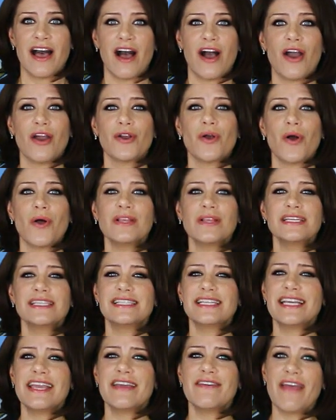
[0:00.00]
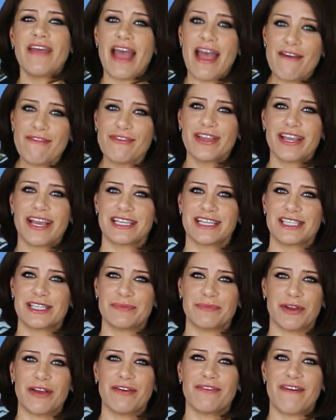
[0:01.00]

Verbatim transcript: Our goal is to give every customer